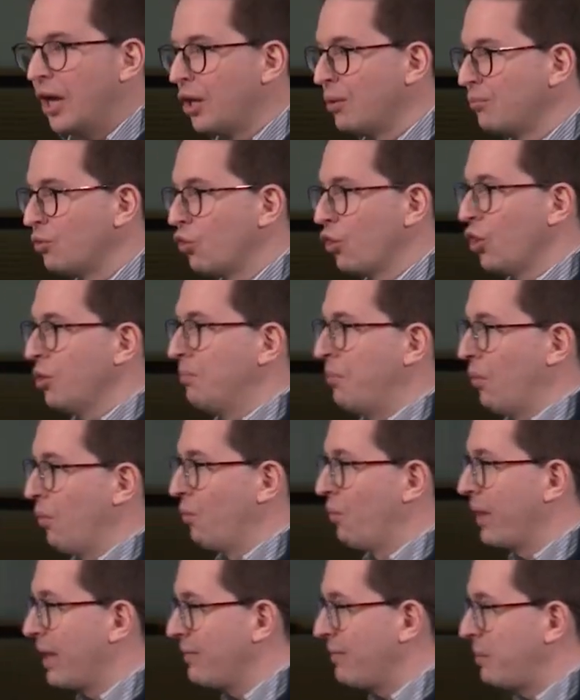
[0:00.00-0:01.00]
home group or
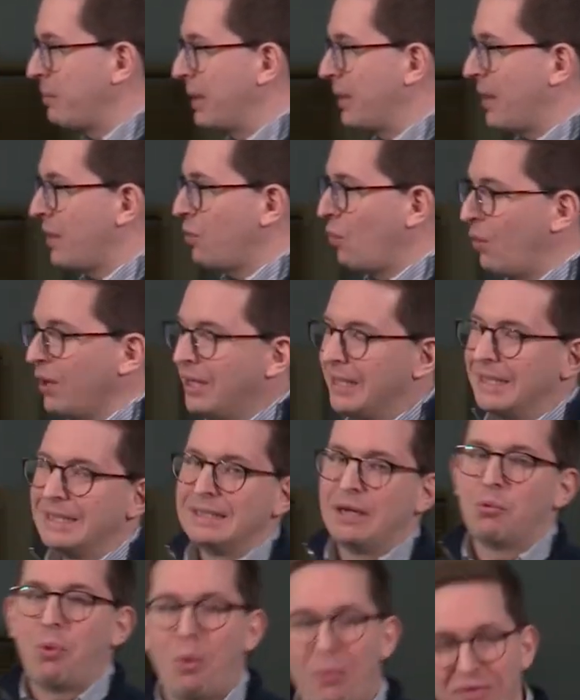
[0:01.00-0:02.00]
whatever. But they thought,
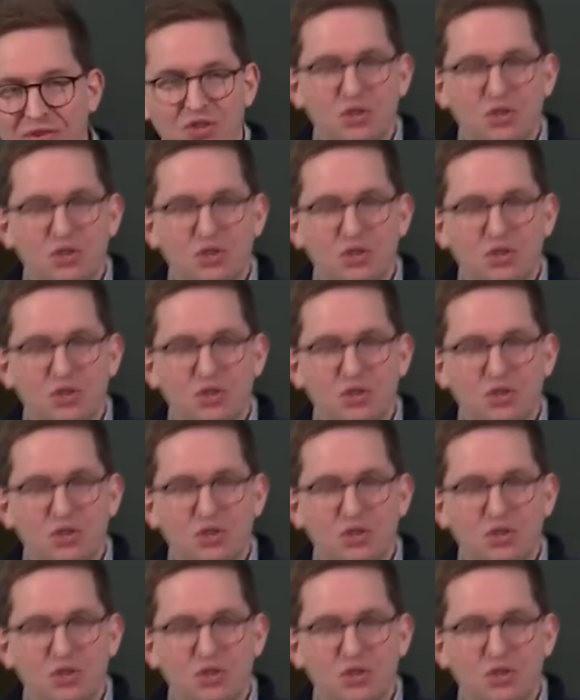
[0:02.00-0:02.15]
oh, well, we've